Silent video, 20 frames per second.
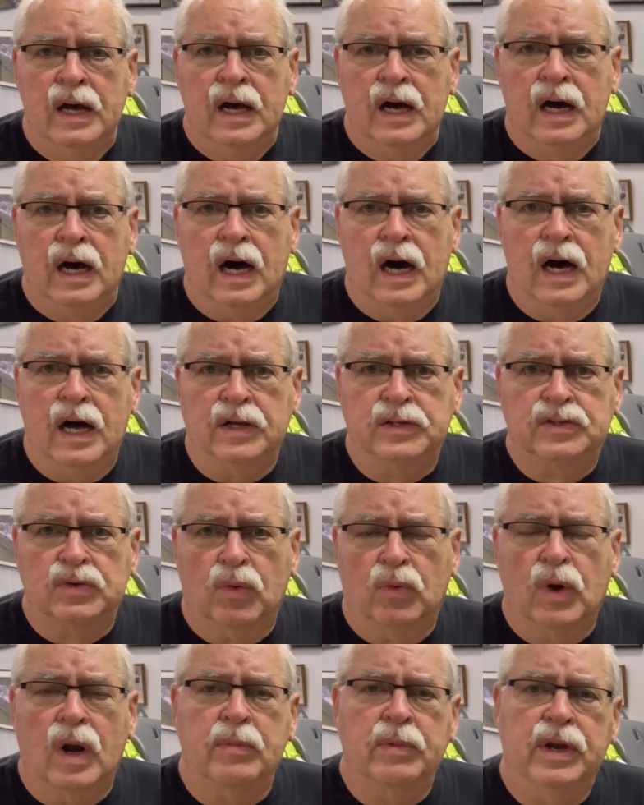So
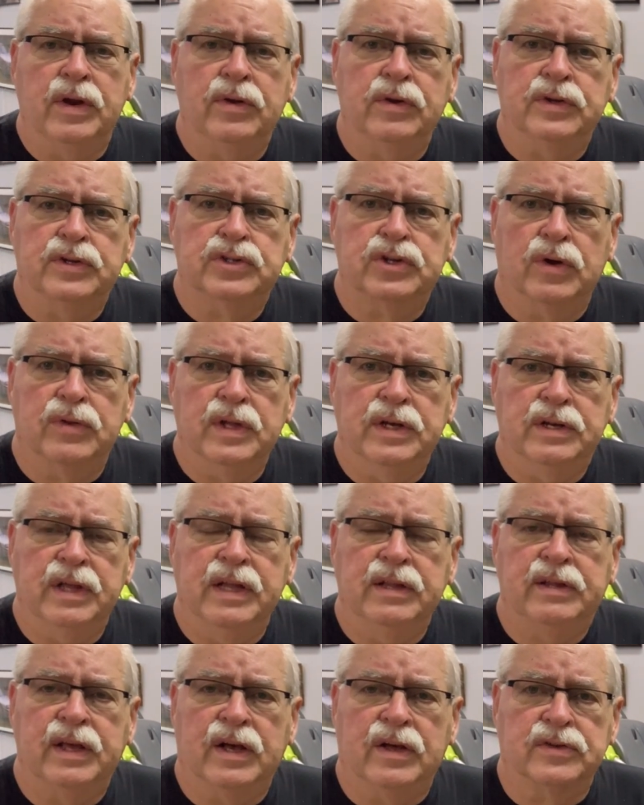what I'm going to do is show the
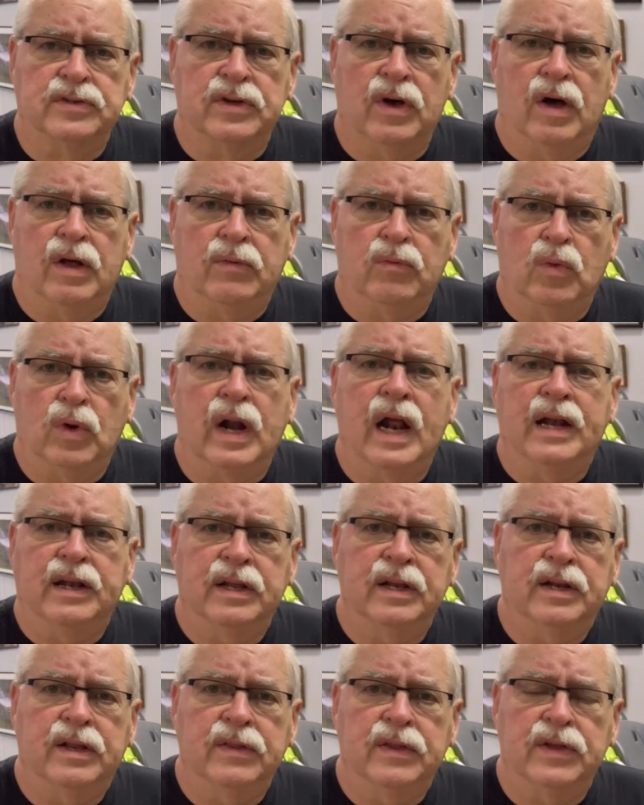details on what I
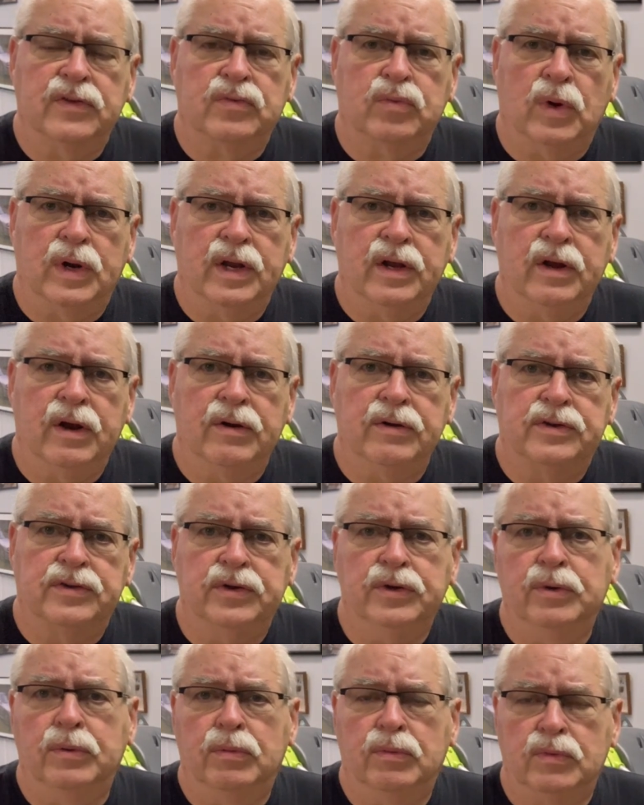did to this one here
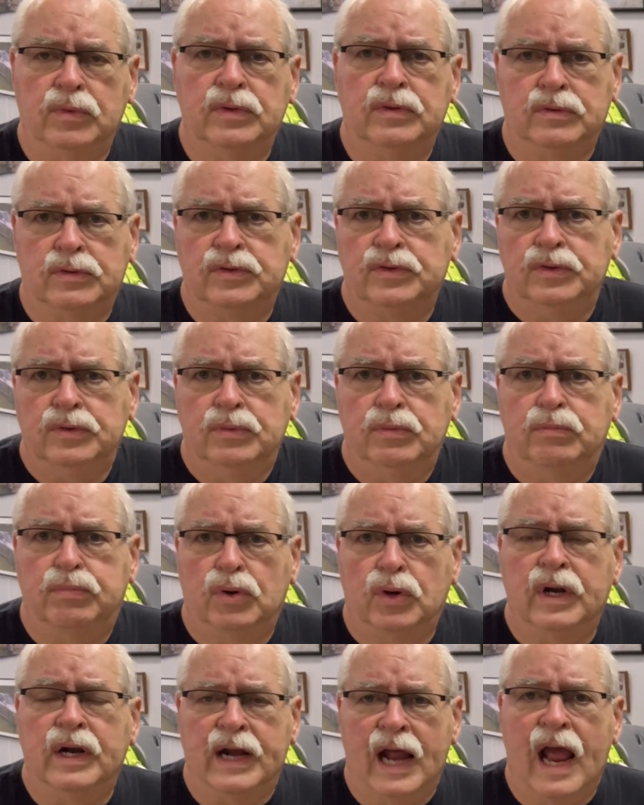to
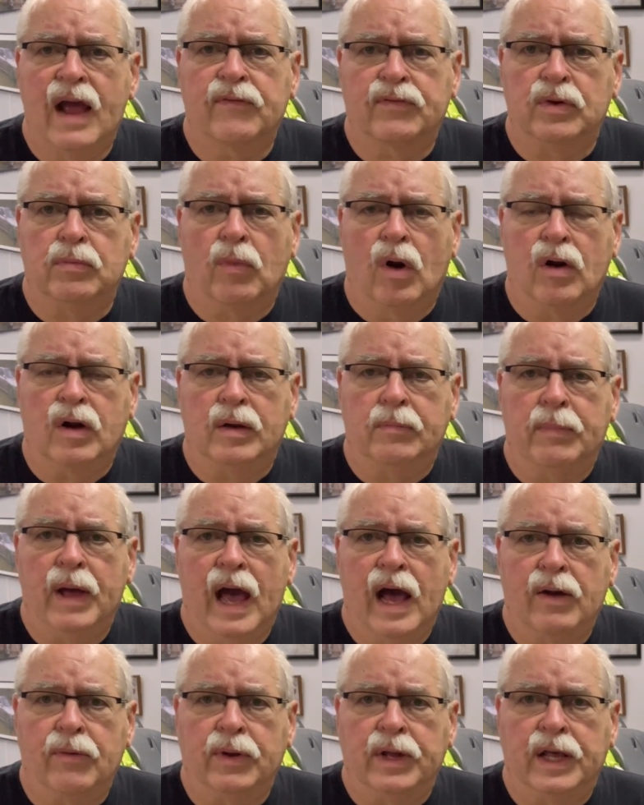put an aftermarket
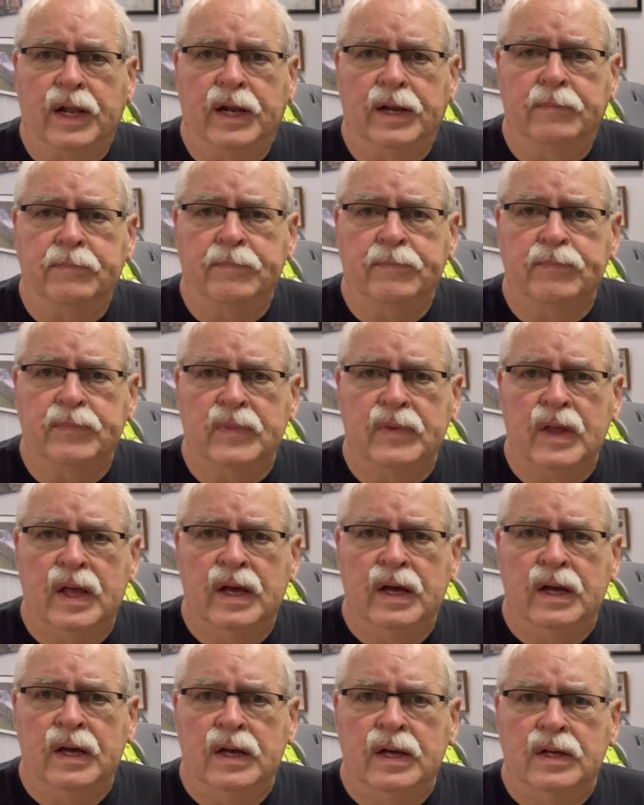battery in it.
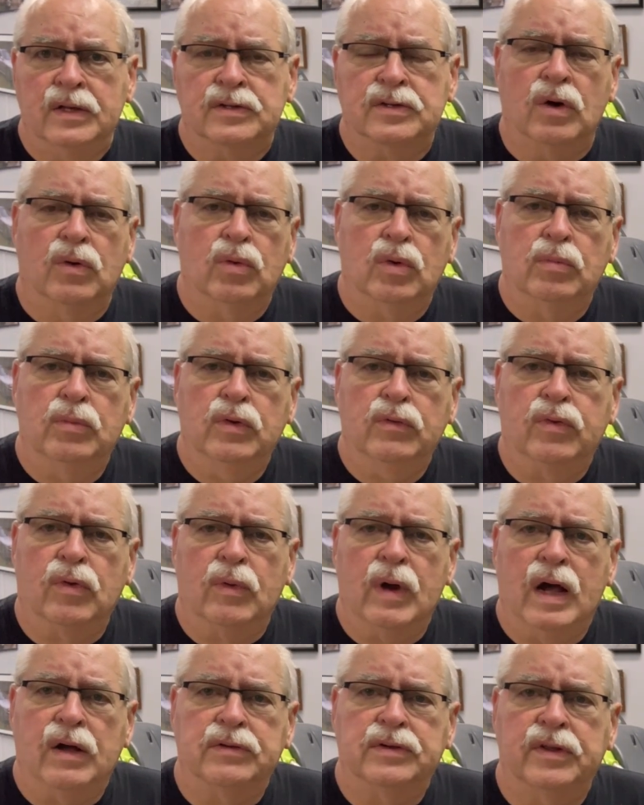So we'll move
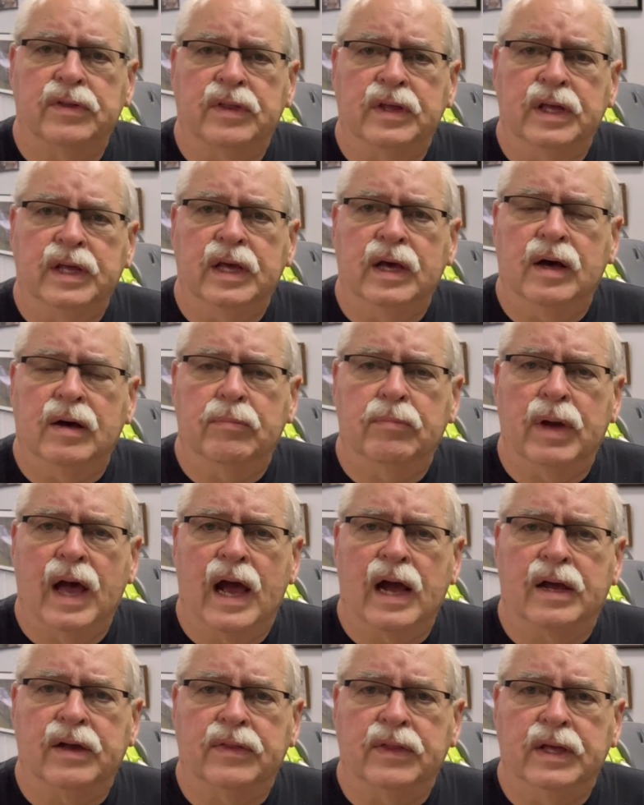around to the
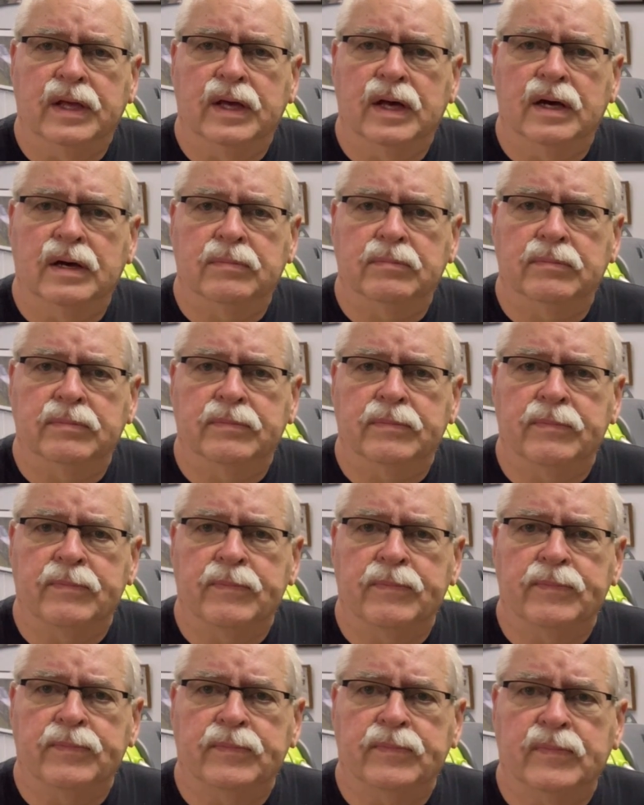back of the
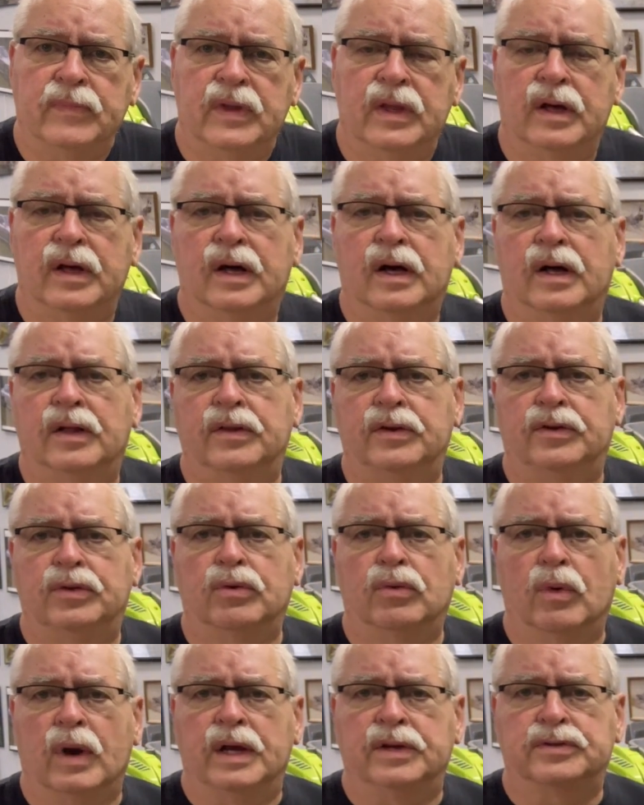
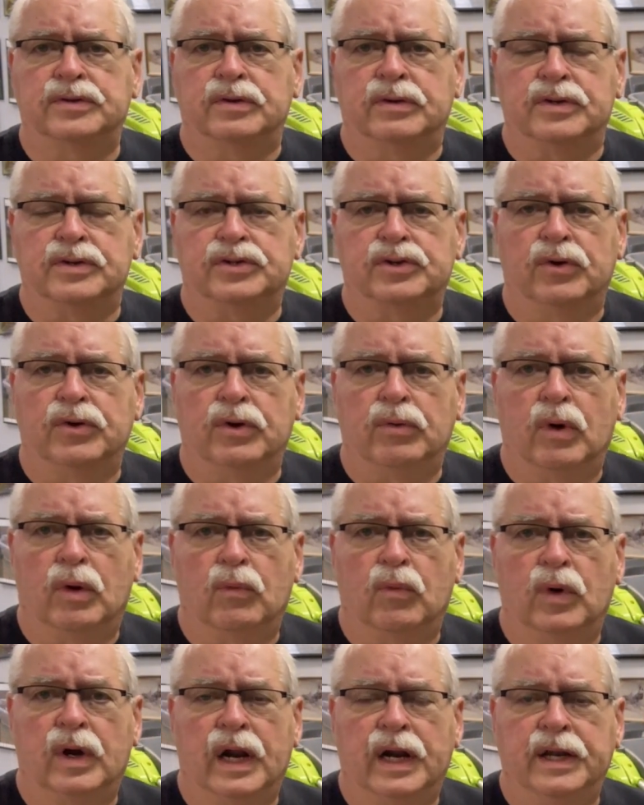Dune Racer and show you
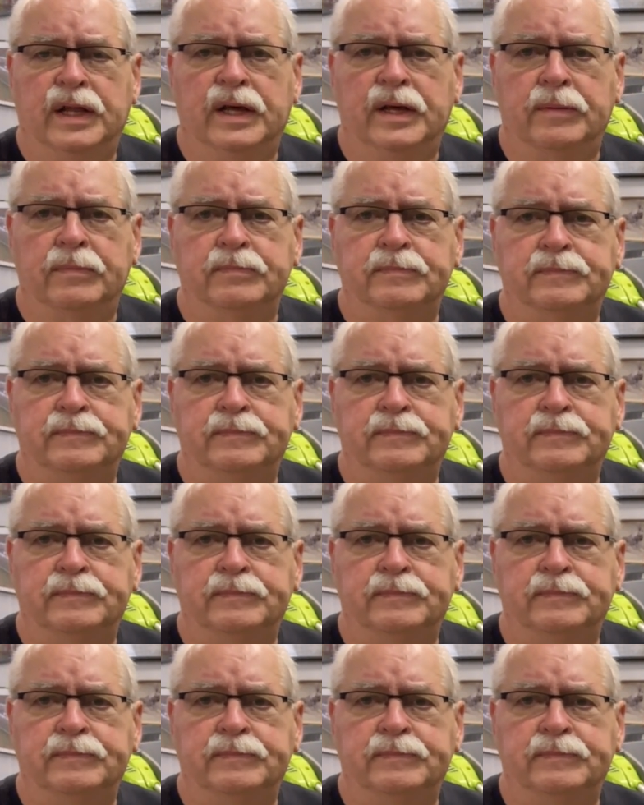what I did.